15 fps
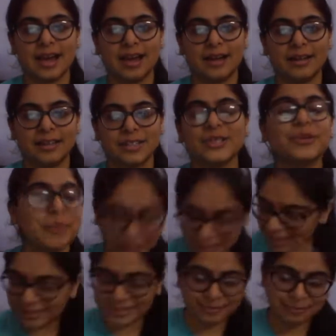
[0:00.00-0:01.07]

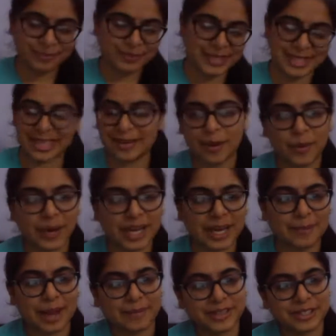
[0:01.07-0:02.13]

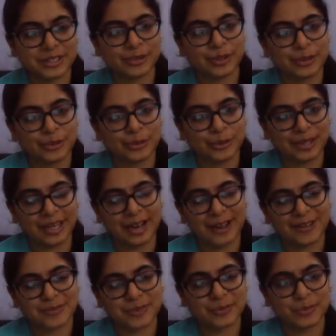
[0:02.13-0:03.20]
working bandwidth totally
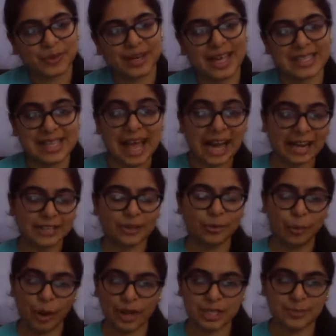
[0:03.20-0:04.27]
allows me to work as a
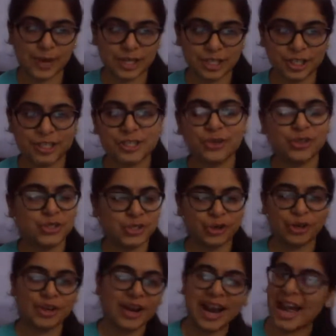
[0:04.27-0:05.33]
hackathon product specialist to
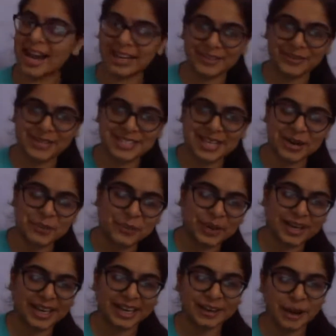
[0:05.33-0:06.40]
ensure your hackathons are
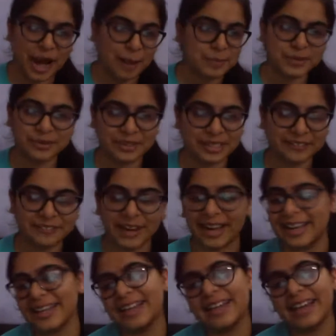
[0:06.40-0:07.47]
working absolutely
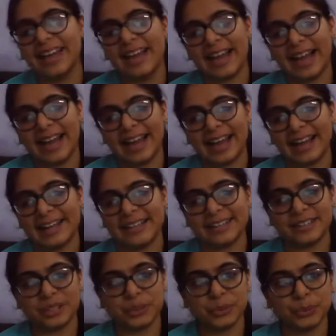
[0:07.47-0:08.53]
fine, and
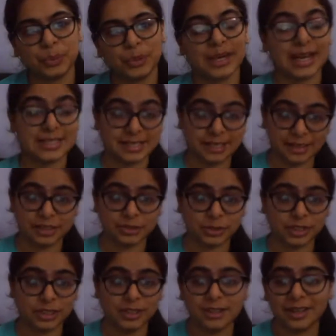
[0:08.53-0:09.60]
to work as a
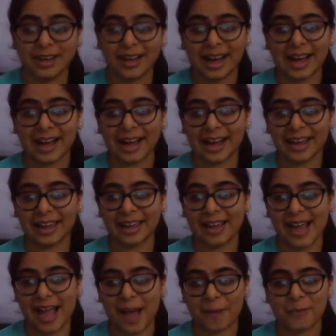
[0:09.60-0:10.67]
recruiter.
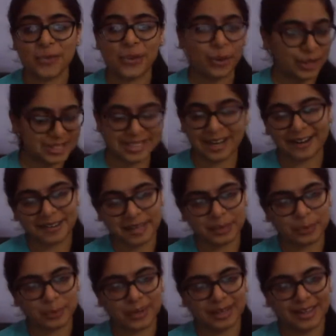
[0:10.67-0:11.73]
I have not
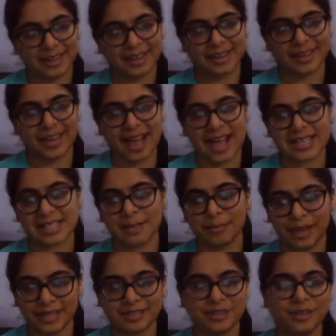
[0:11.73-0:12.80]
started working as a
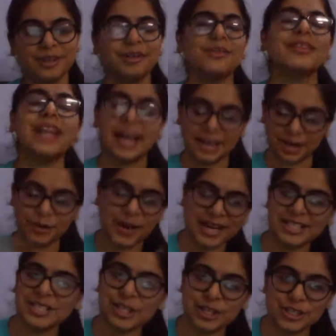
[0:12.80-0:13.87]
mentor. That
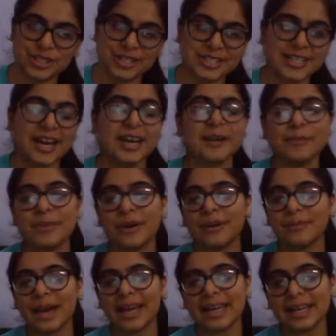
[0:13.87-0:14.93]
requires additional time
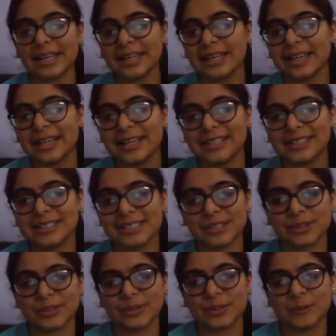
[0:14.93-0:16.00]
on my end.
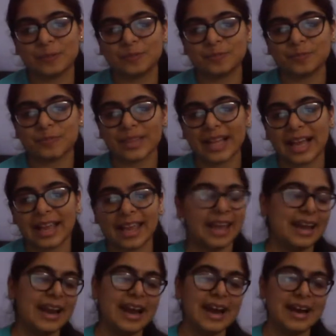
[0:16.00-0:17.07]
So
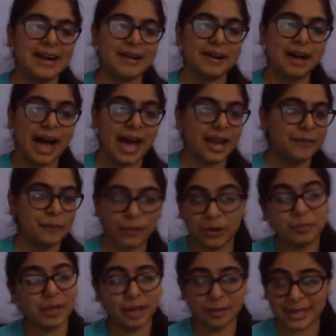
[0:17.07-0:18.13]
again, I
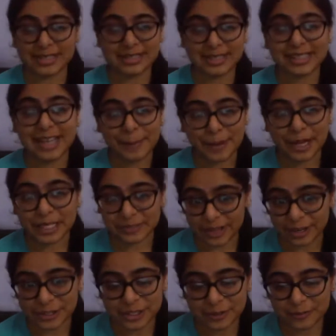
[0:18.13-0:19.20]
won't be a mentor in the
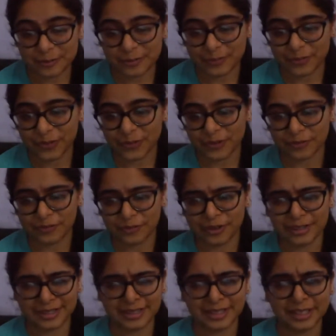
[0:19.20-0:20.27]
MLH Fellowship
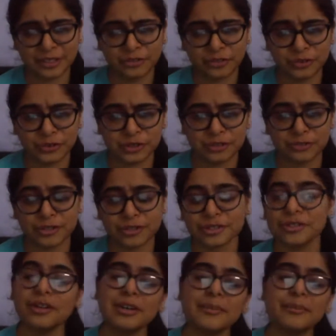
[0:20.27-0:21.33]
for in the near future for
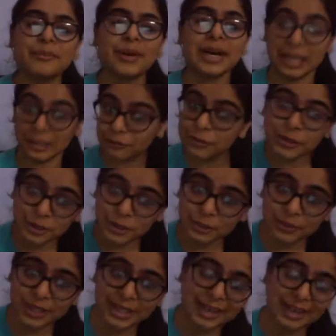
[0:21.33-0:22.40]
sure. But if you
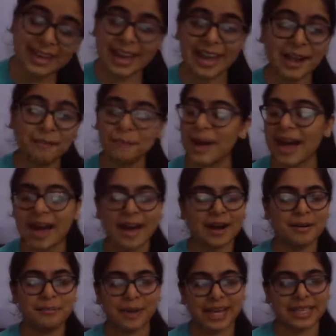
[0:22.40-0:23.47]
do need any help,
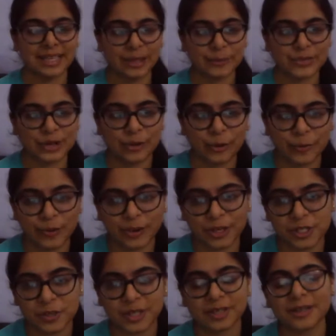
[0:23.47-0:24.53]
my DMs are open
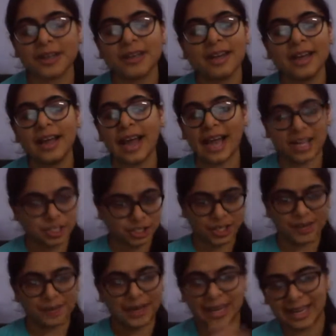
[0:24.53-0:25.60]
on Twitter. I'll
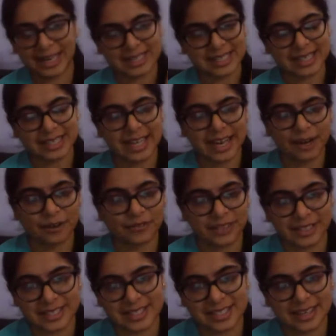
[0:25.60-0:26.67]
share my links at the end
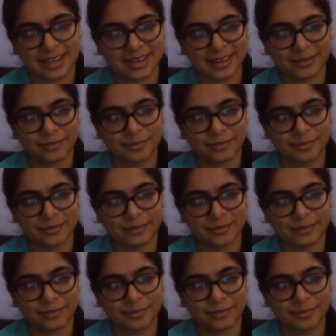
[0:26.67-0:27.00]
of this